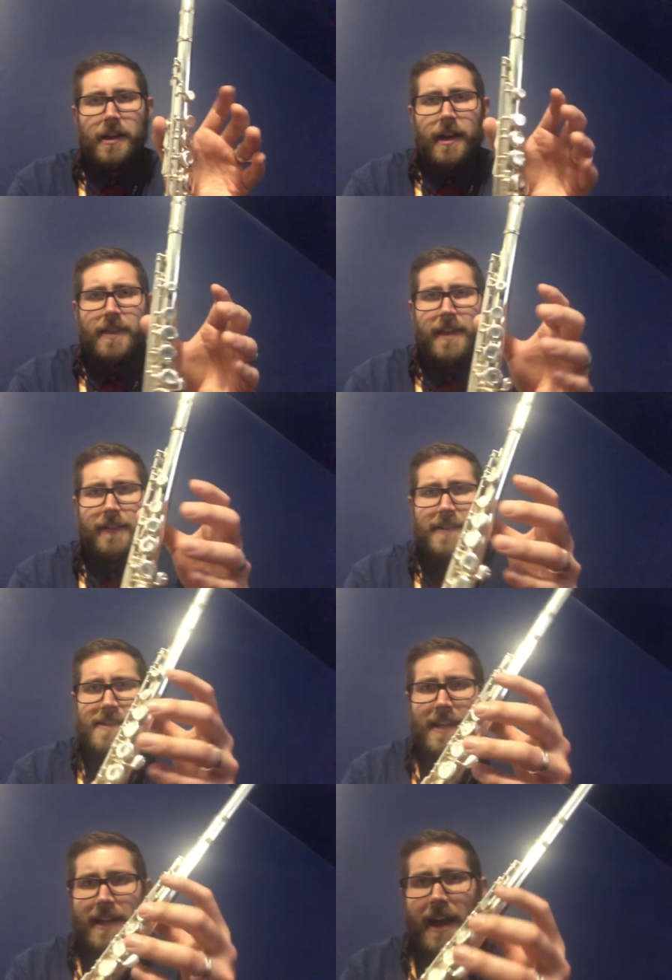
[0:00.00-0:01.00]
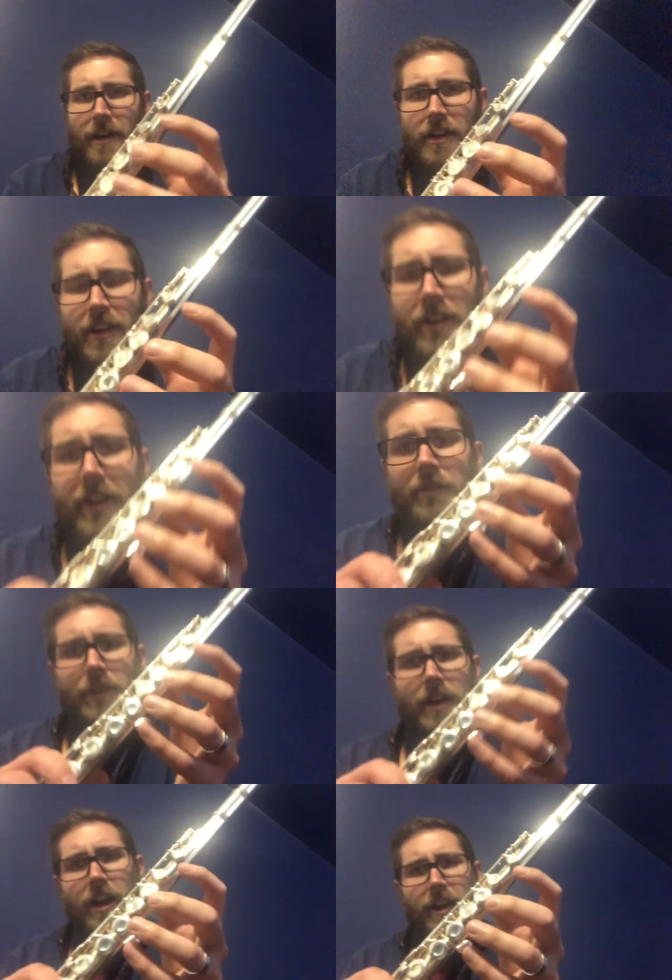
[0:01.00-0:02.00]
And then let's take a look
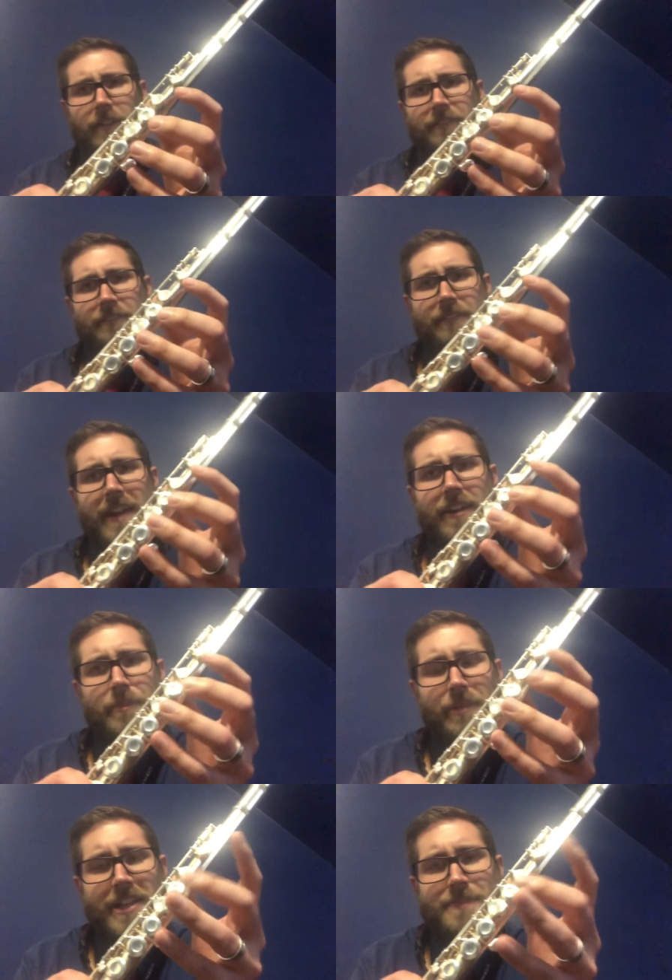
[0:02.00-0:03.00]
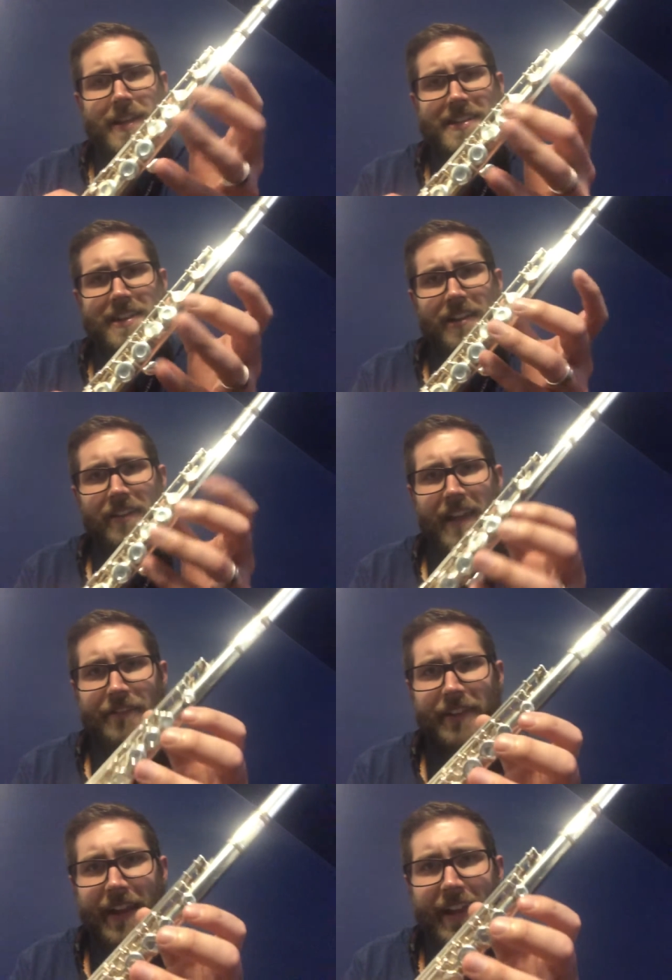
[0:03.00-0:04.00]
where our finger placement is in our
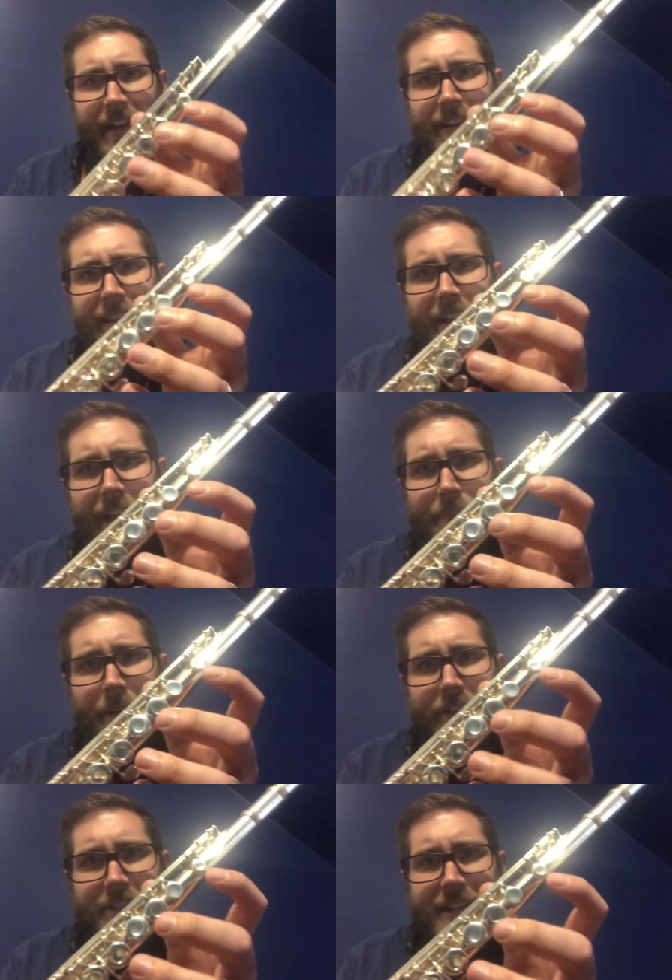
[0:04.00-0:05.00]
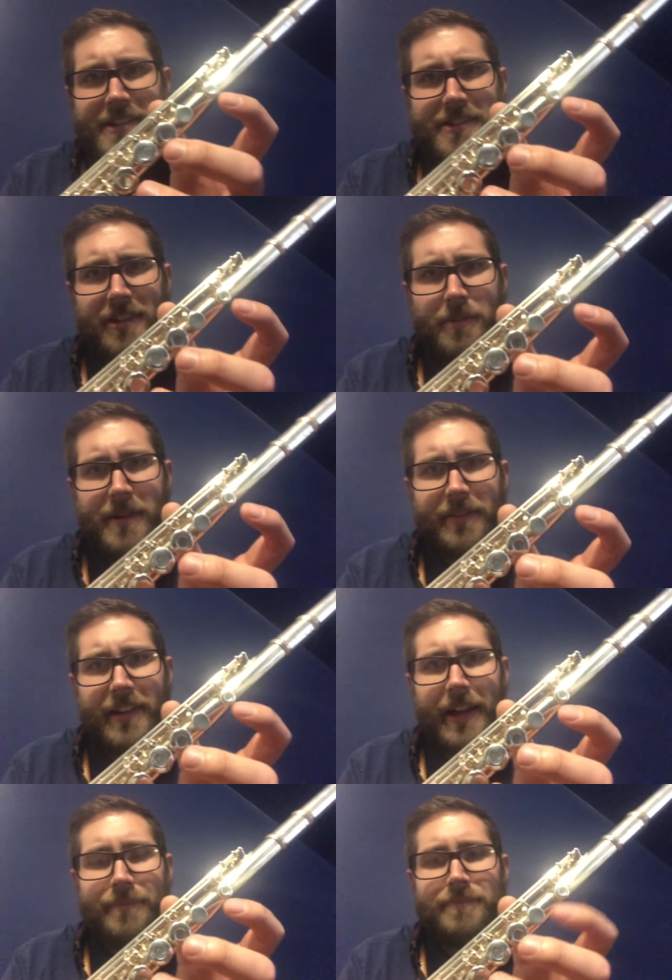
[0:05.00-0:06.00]
left hand. I apologize. There's a little bit of a
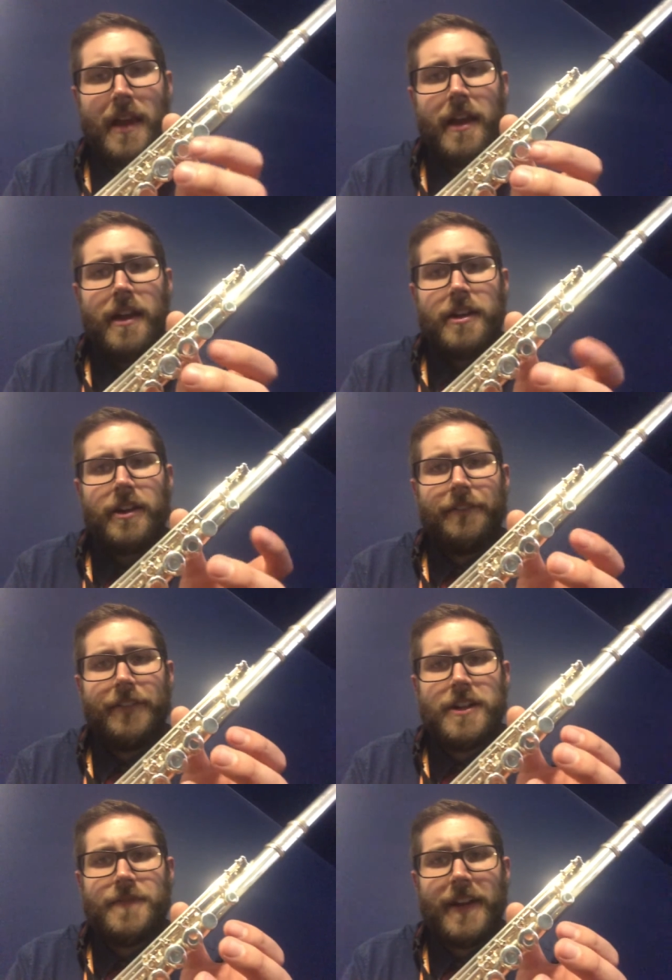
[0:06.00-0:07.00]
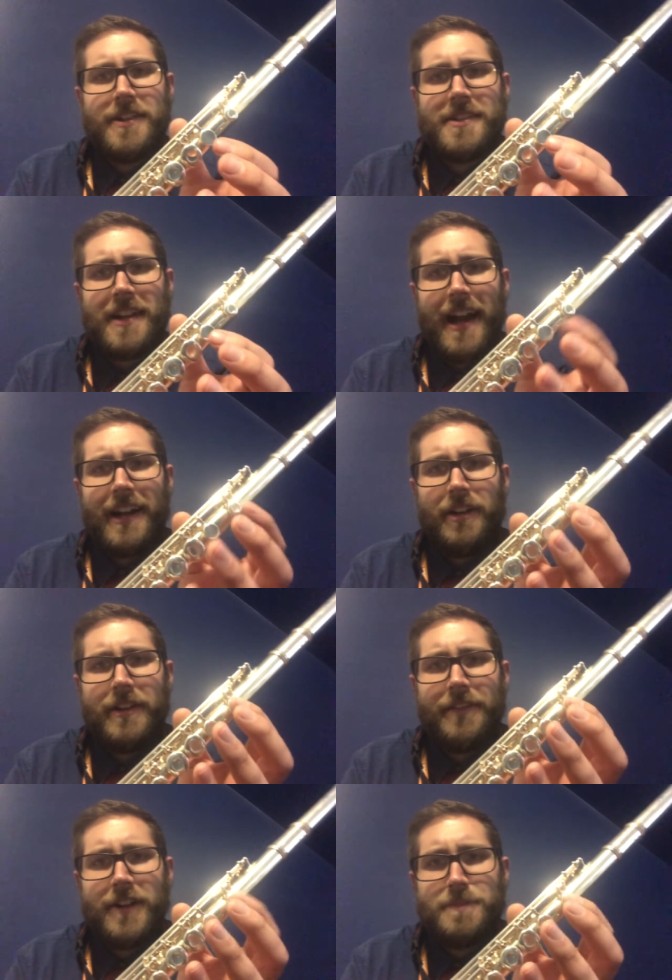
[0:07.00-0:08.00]
glare. Your first finger is not going to go
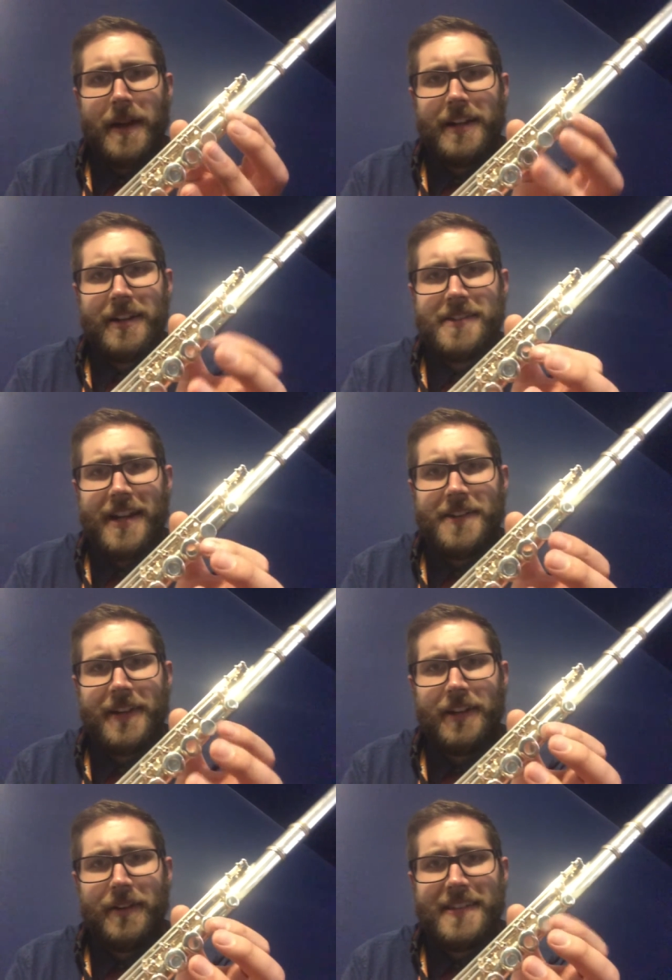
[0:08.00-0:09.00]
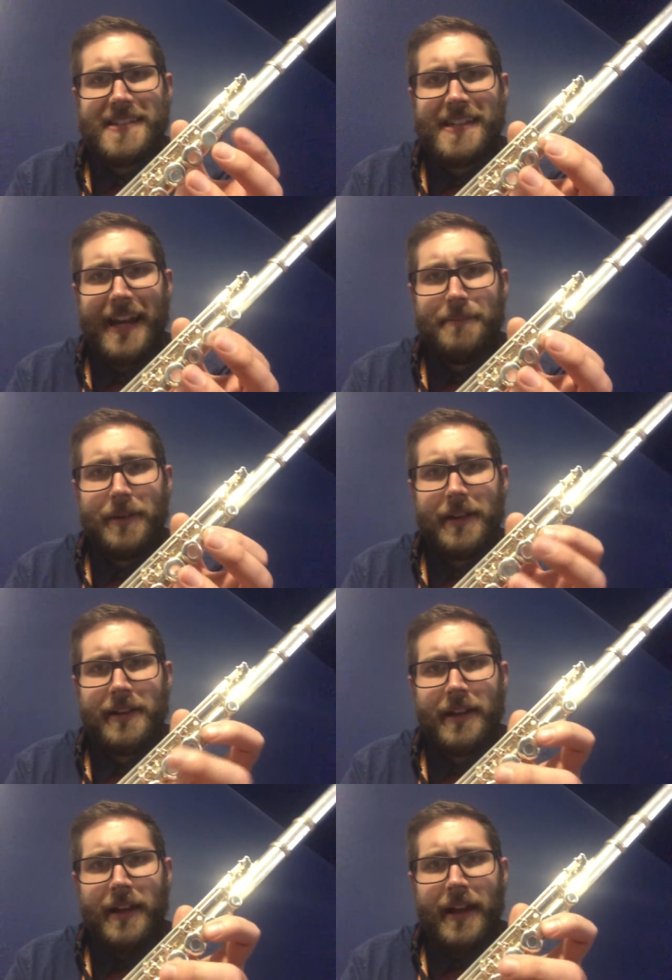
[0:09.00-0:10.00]
on the first button here. It's actually going to go on the second
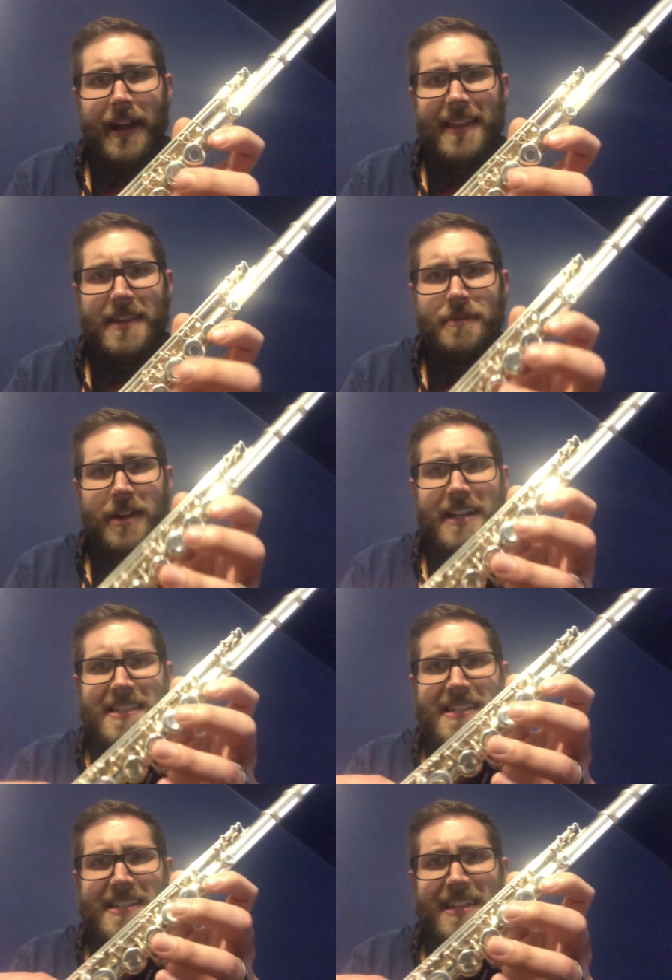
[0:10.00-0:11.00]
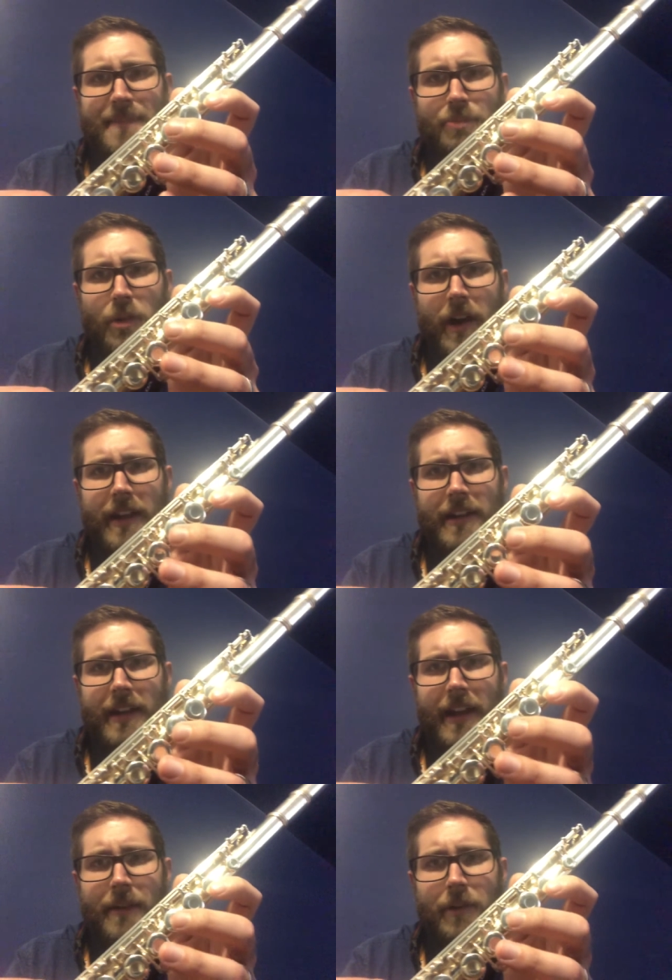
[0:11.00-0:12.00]
button. And then we're going to skip 1,
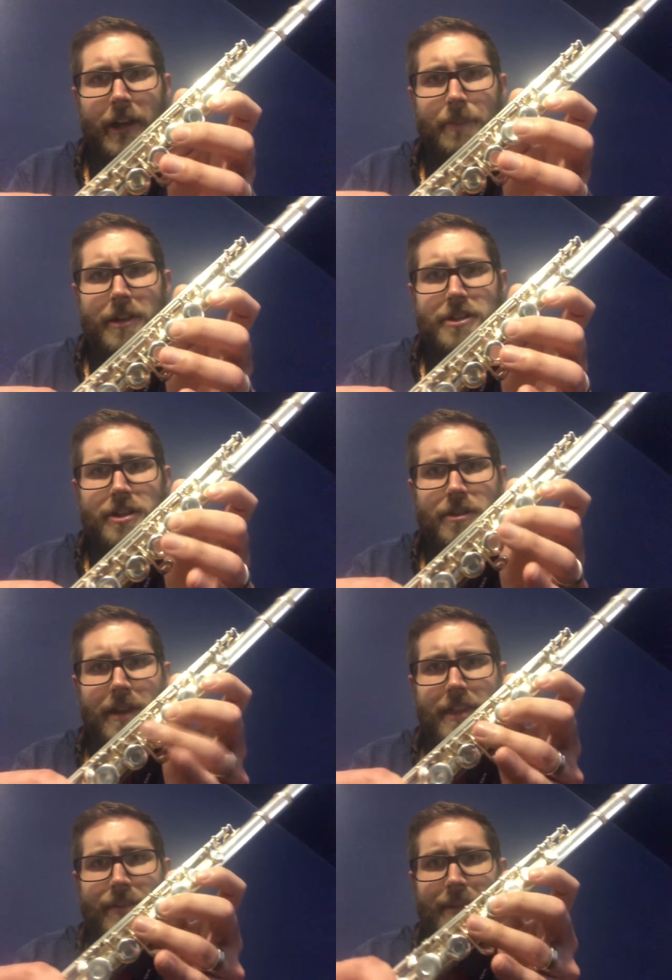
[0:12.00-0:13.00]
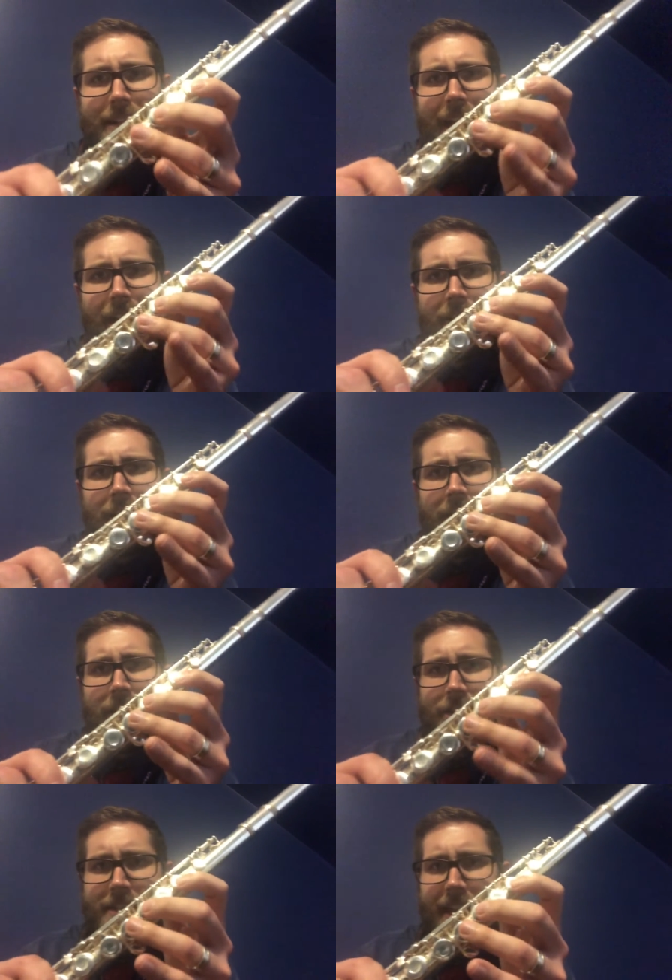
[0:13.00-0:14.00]
and we're going to put 2 and 3 down.
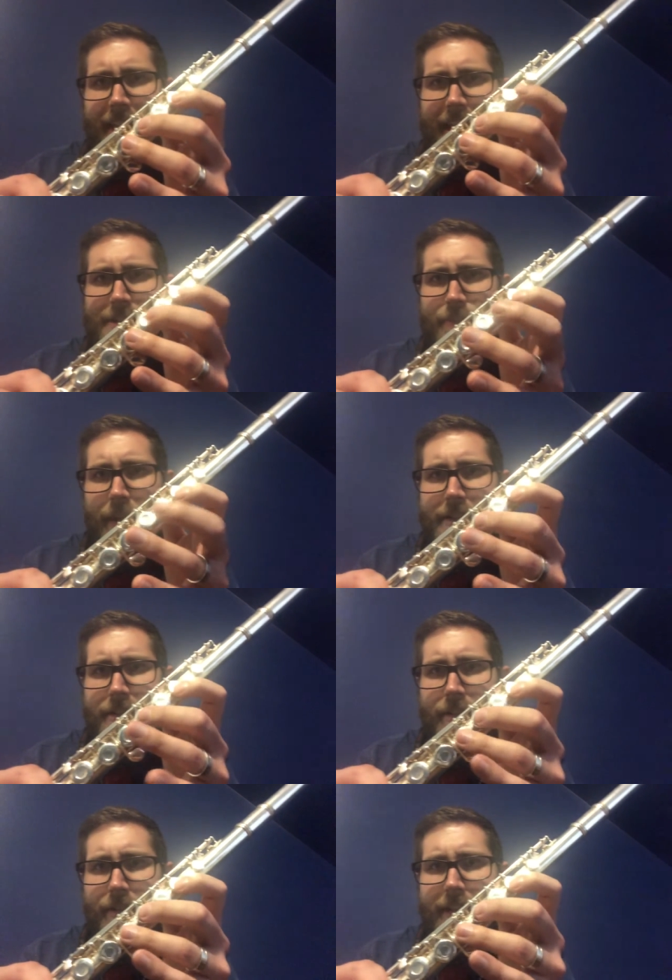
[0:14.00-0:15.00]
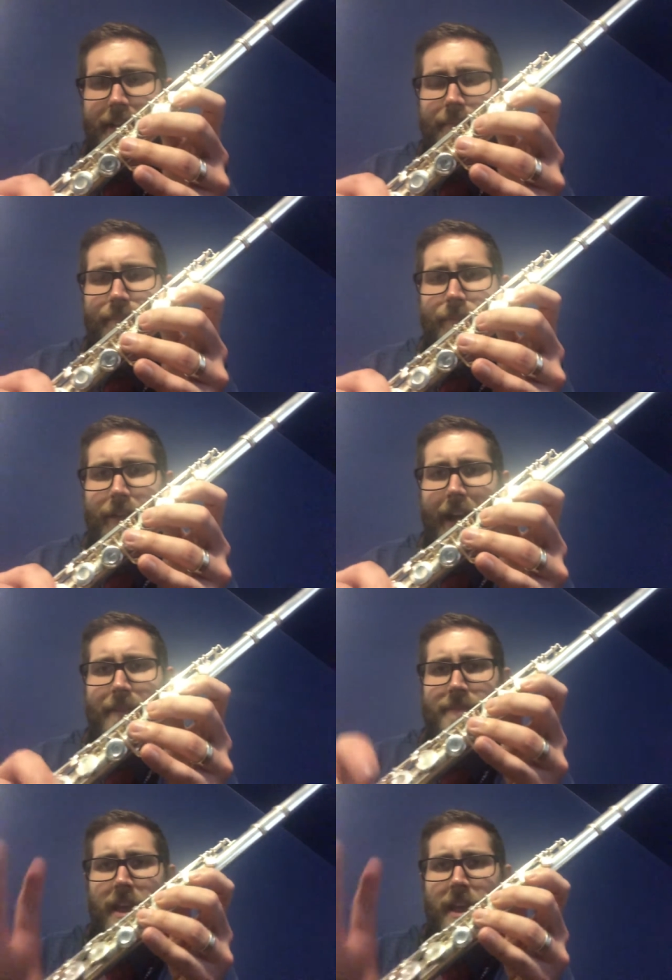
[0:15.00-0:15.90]
Just like this. 1, 2, 3. Okay?